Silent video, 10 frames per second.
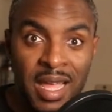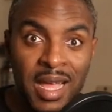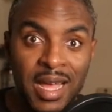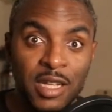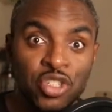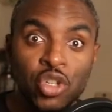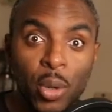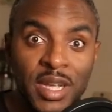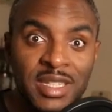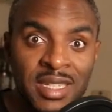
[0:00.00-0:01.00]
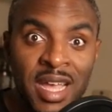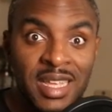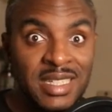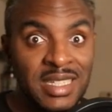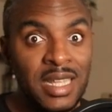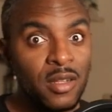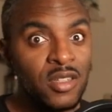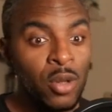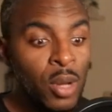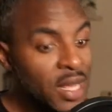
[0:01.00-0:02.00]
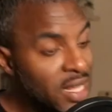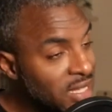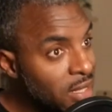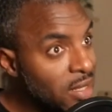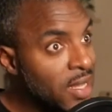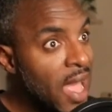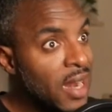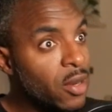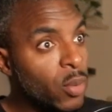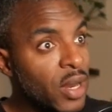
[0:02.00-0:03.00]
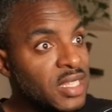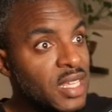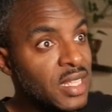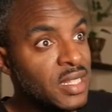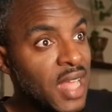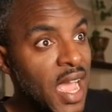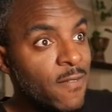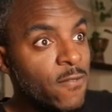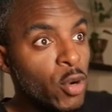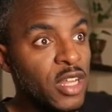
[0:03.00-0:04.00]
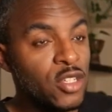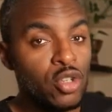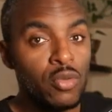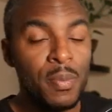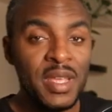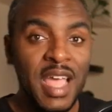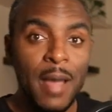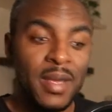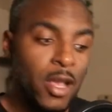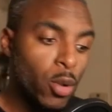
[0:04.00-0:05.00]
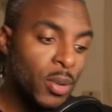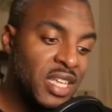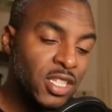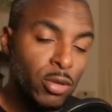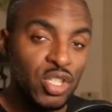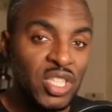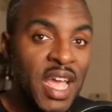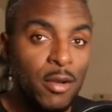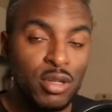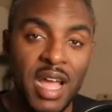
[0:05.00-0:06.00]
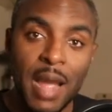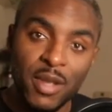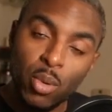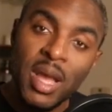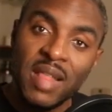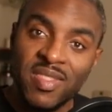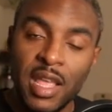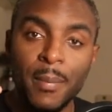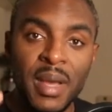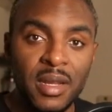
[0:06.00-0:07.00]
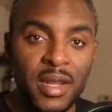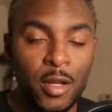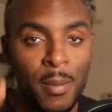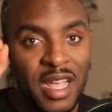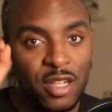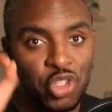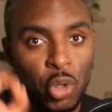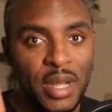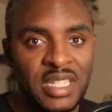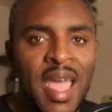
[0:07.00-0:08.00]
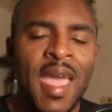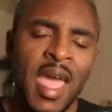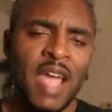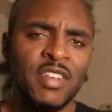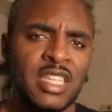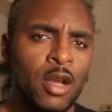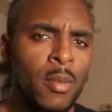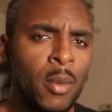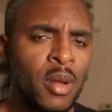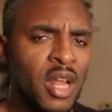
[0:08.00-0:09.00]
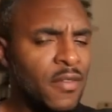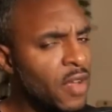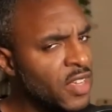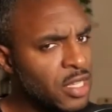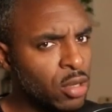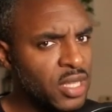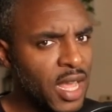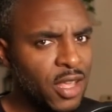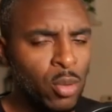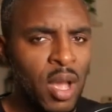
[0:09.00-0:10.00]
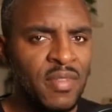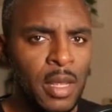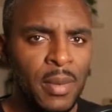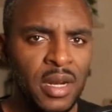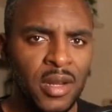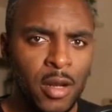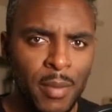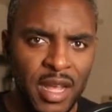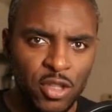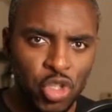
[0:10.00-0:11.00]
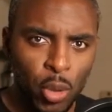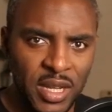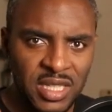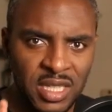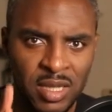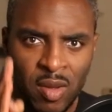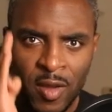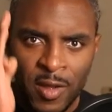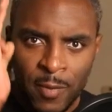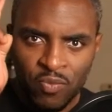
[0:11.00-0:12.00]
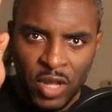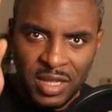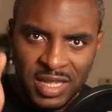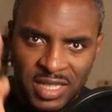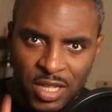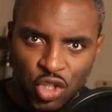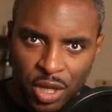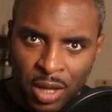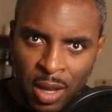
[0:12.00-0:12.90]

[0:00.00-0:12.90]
a choice. You still do. You still got it. It's 9:42 p.m. here, Eastern Standard Time. You got the ability to make a choice. Every single moment of every single day, you have the ability to make a choice, a decision